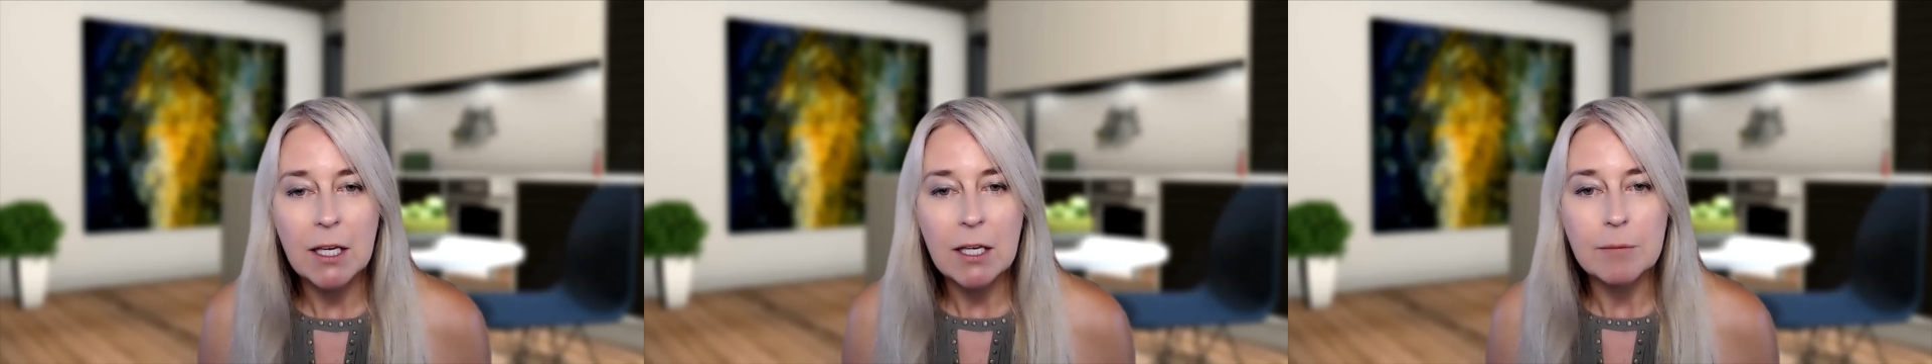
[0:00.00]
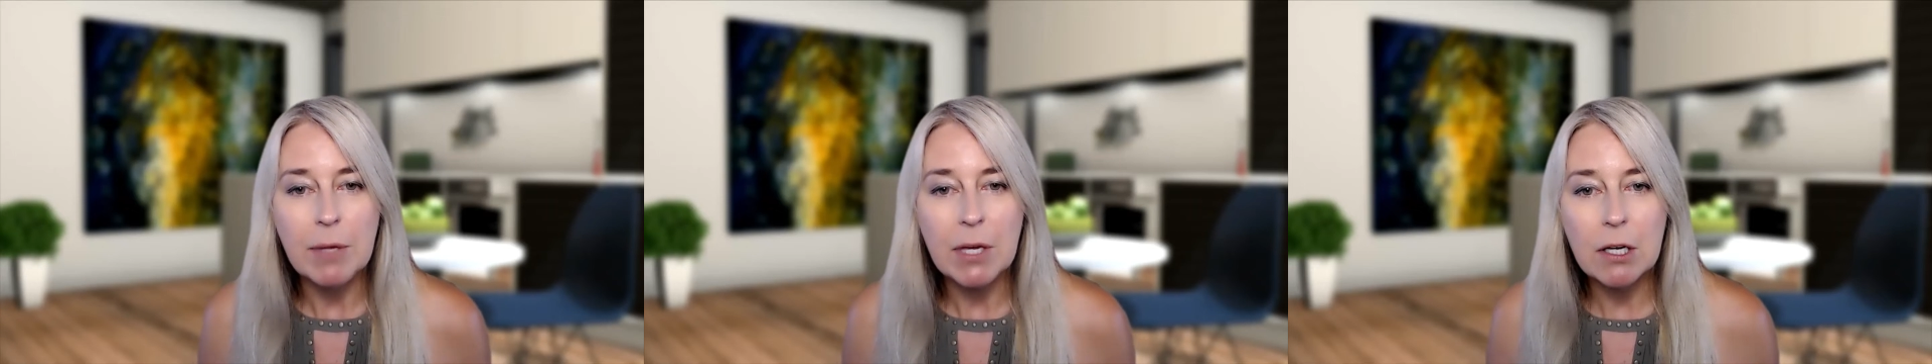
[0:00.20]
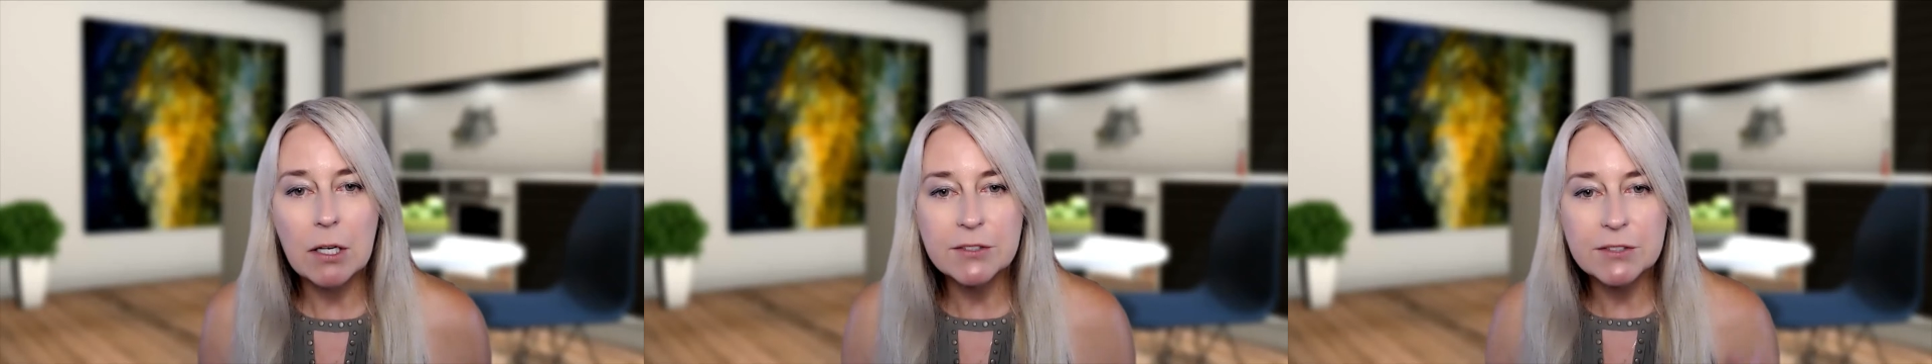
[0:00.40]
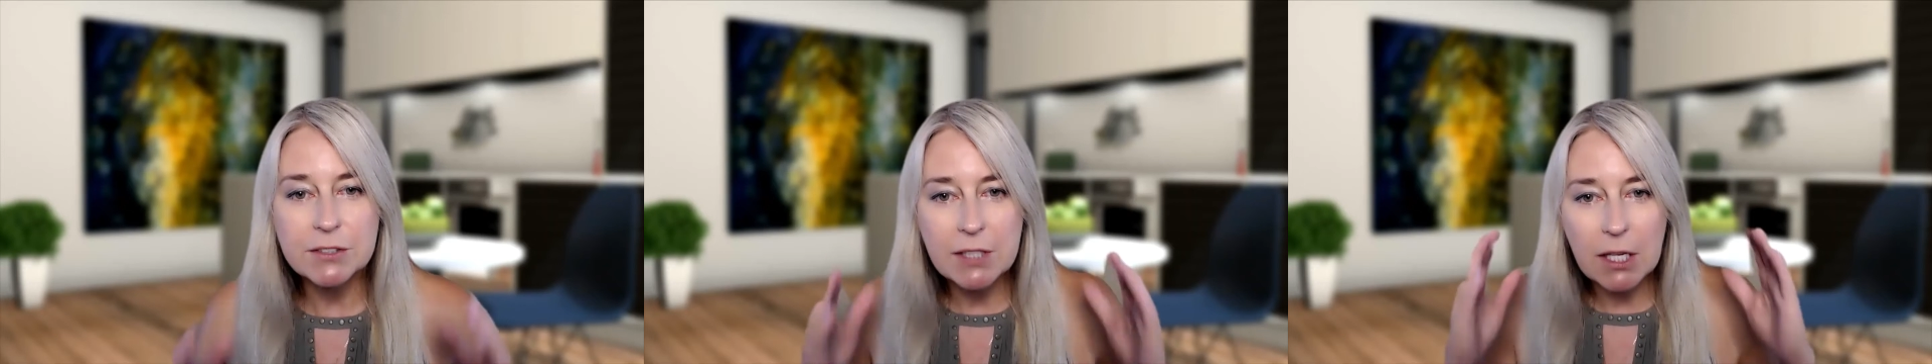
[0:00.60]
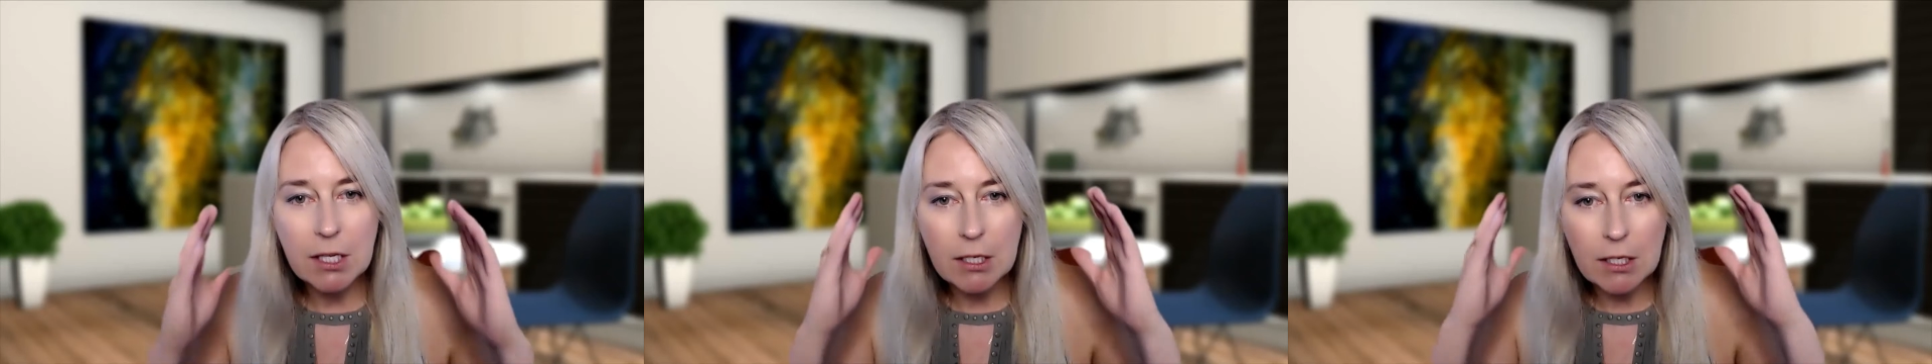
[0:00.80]
because
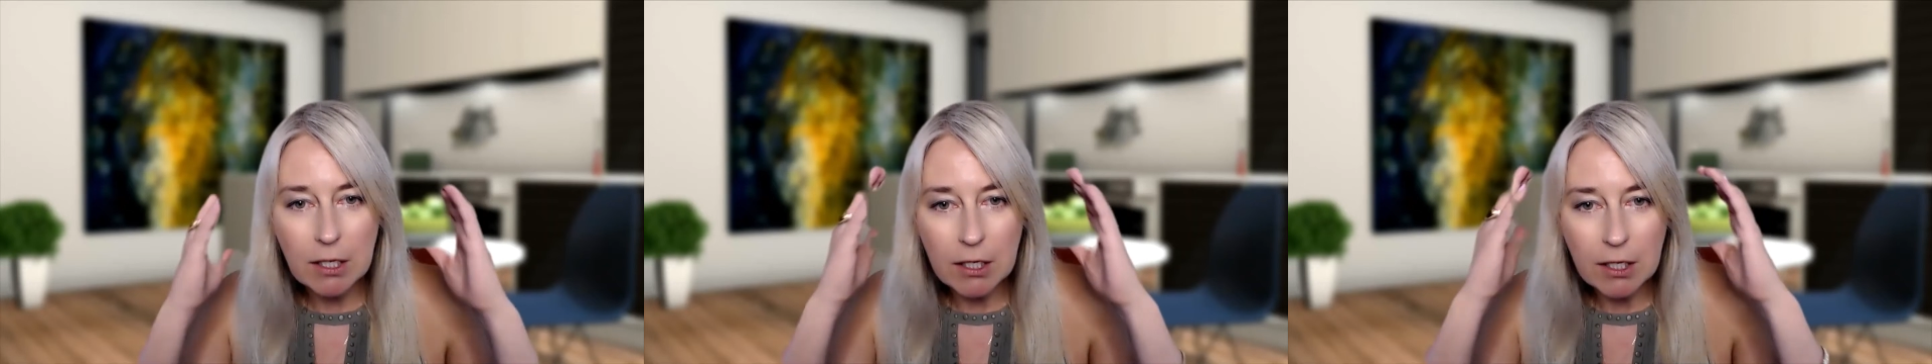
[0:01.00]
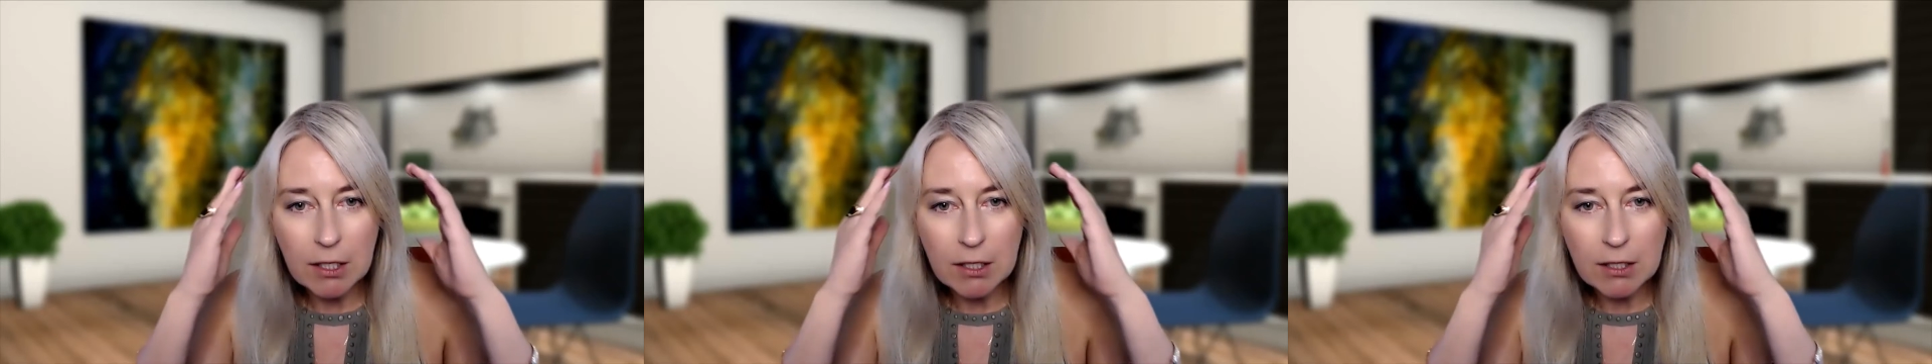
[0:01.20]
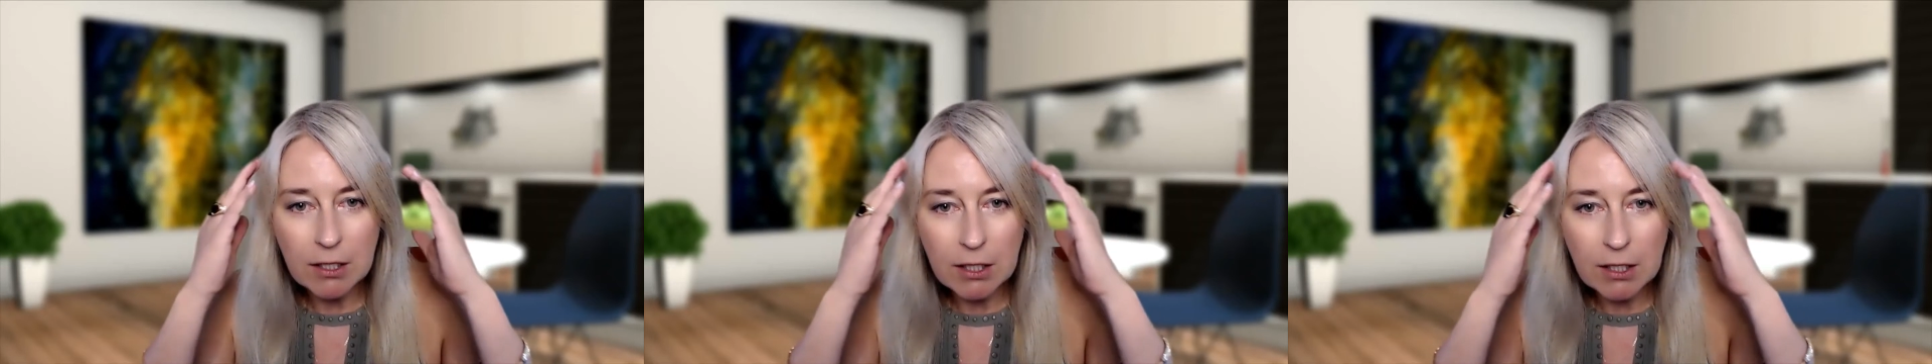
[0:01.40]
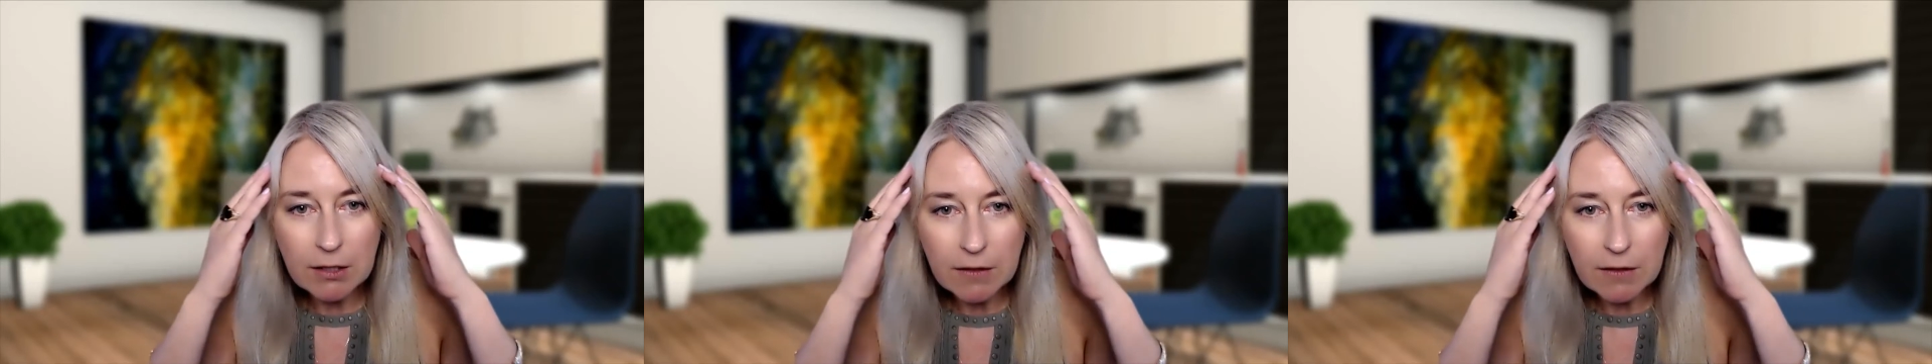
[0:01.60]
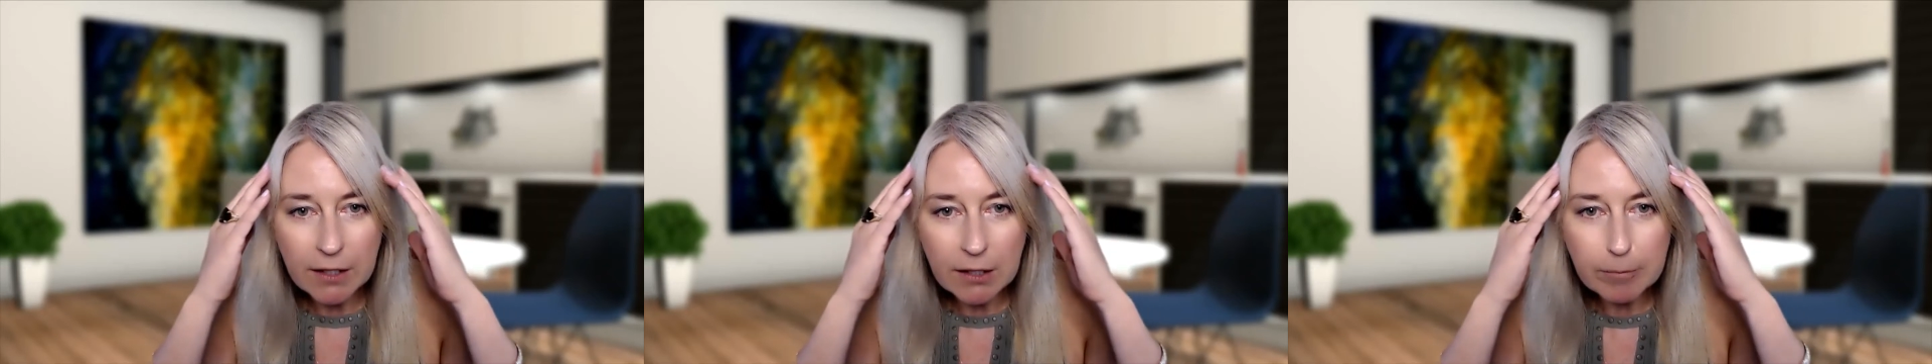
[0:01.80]
they are
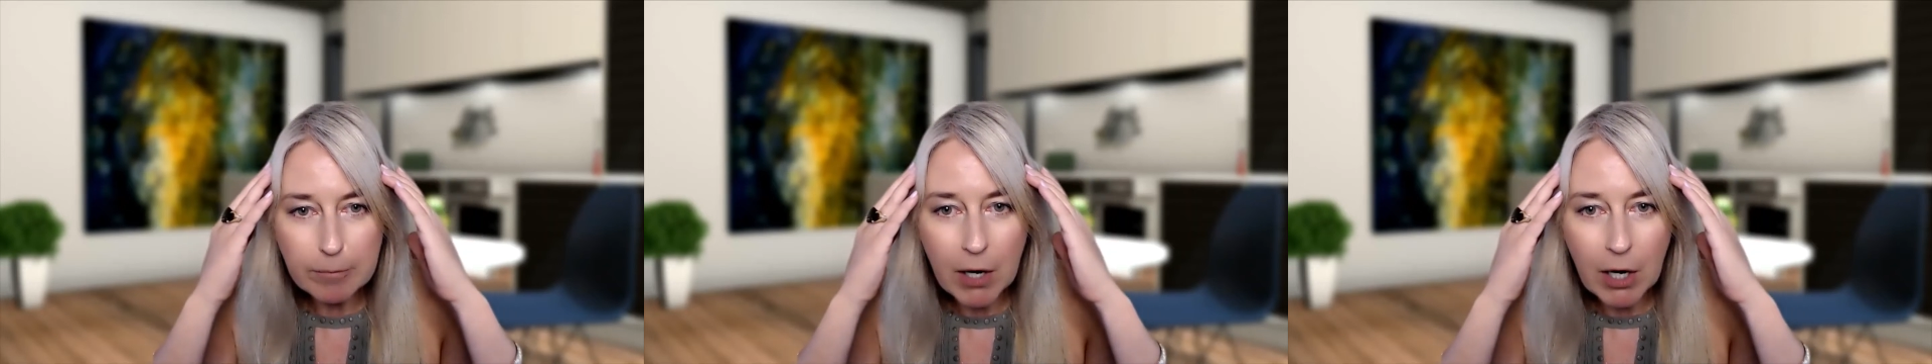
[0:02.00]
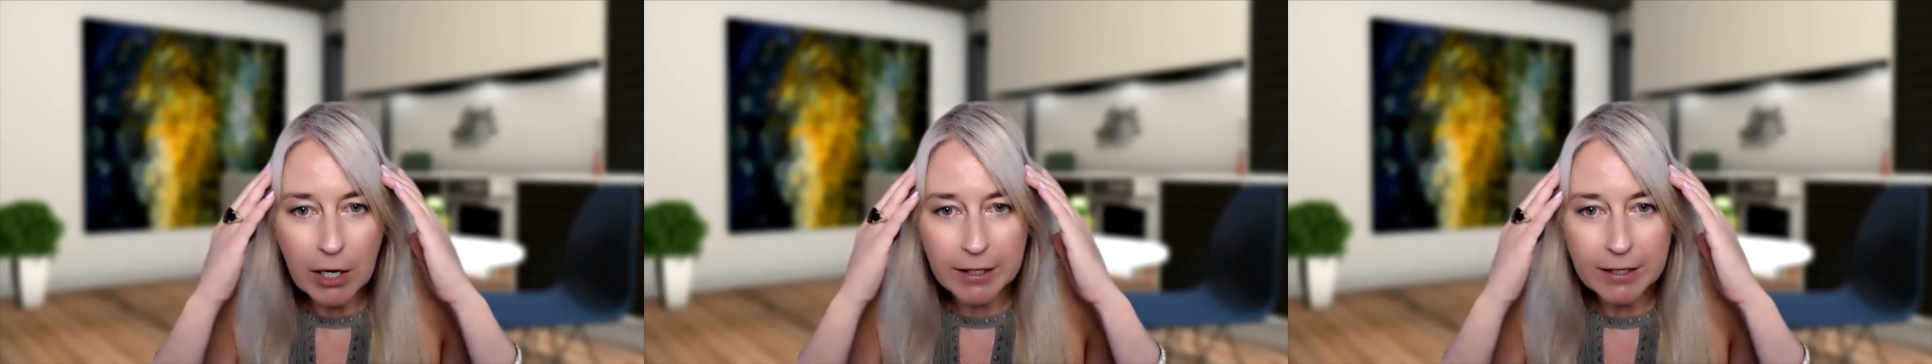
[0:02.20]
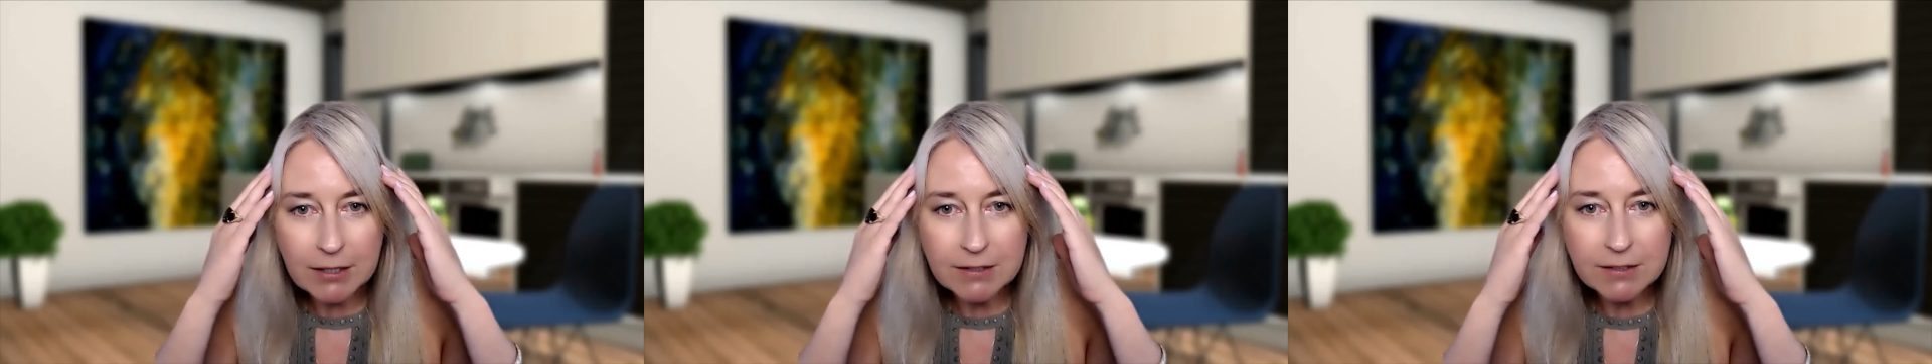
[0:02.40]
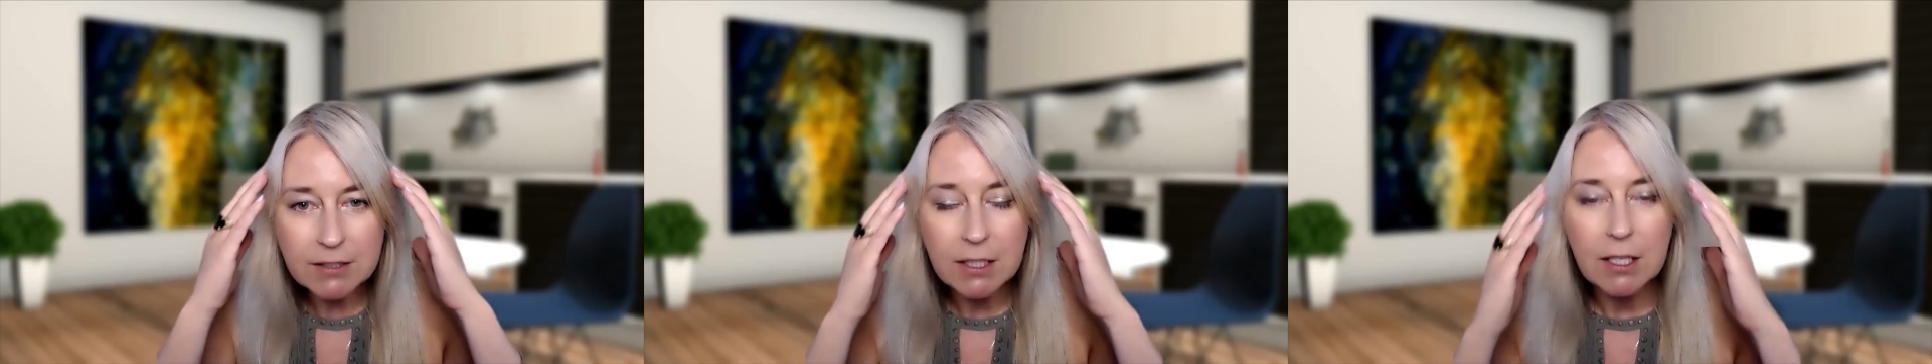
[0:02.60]
in their mind.